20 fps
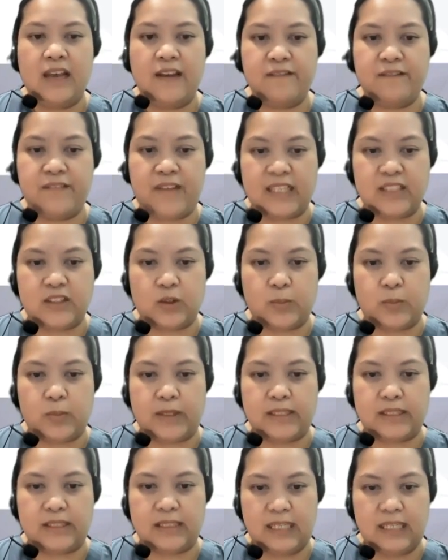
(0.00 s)

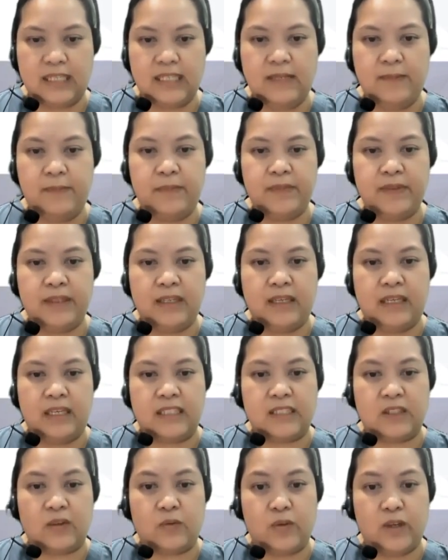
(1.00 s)
Vasopressin
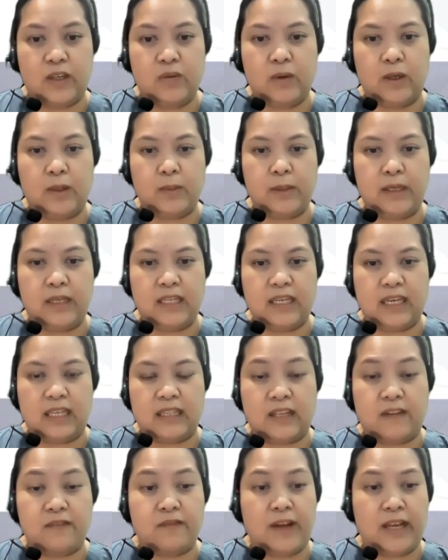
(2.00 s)
is a
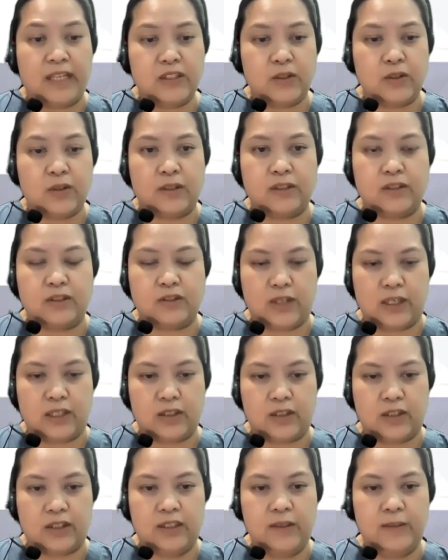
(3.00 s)
V1-mediated
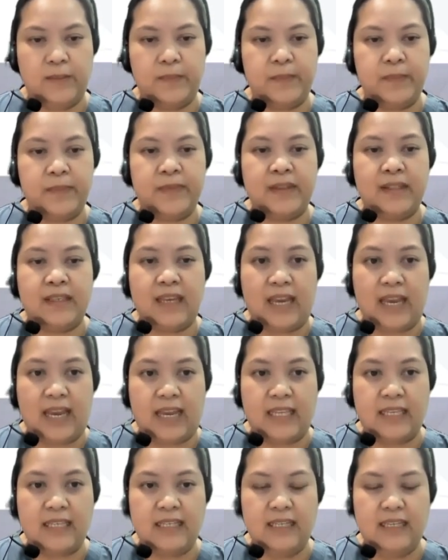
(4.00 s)
vasoconstrictor,
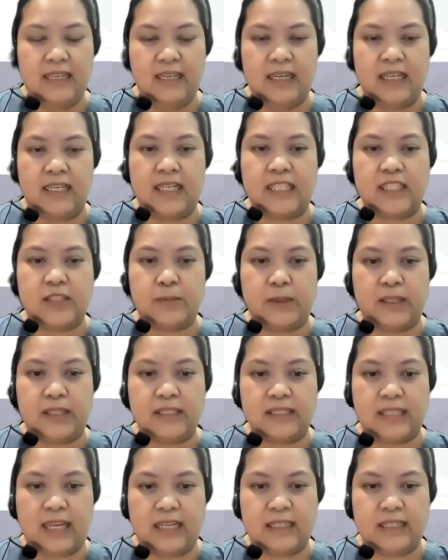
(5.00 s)
and it has been
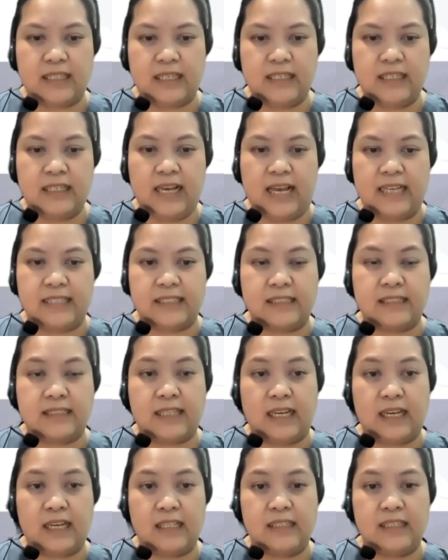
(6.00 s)
cited as a
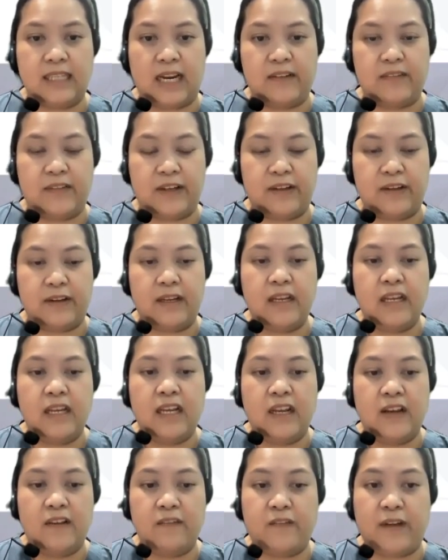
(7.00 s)
secondary
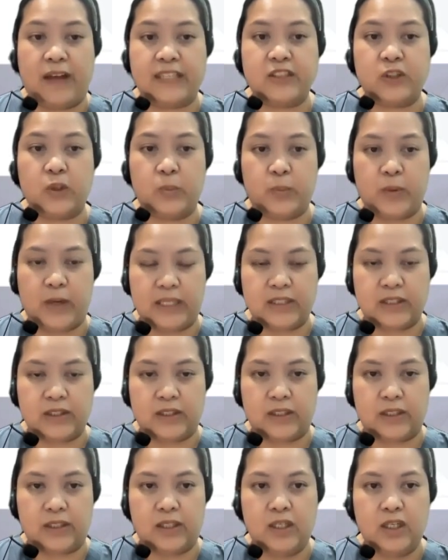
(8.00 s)

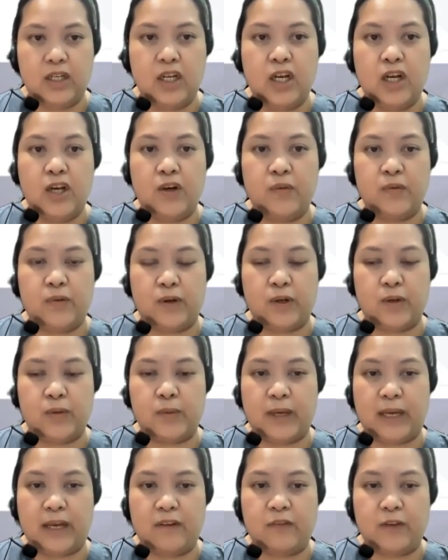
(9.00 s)
vasopressor
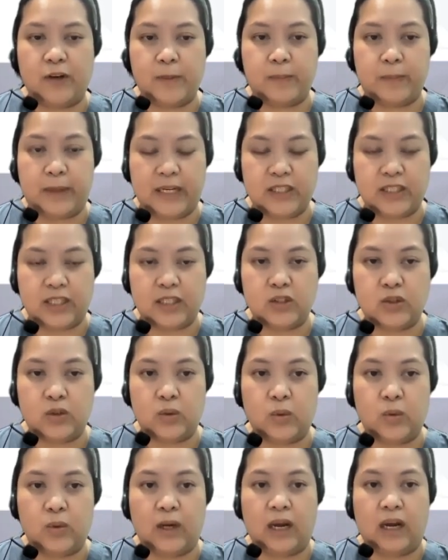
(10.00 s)
for patients
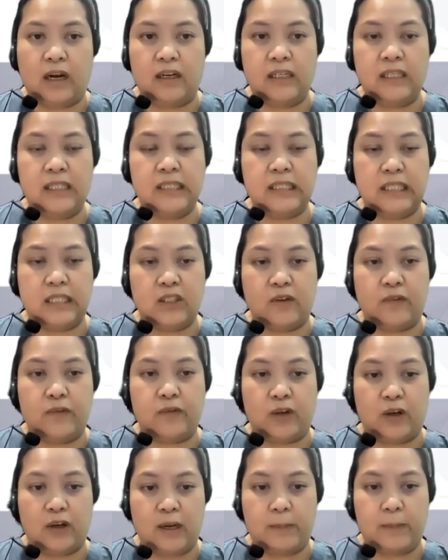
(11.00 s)
who are in need of
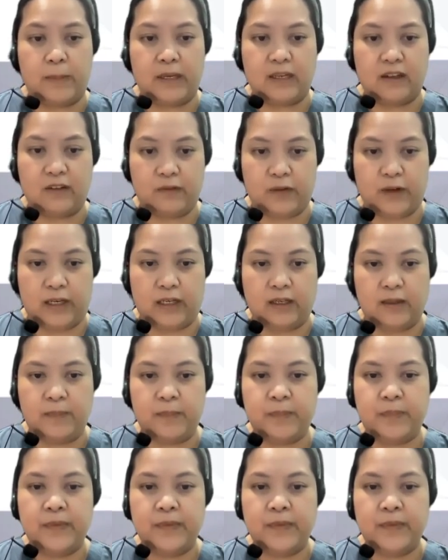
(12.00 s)
norepinephrine,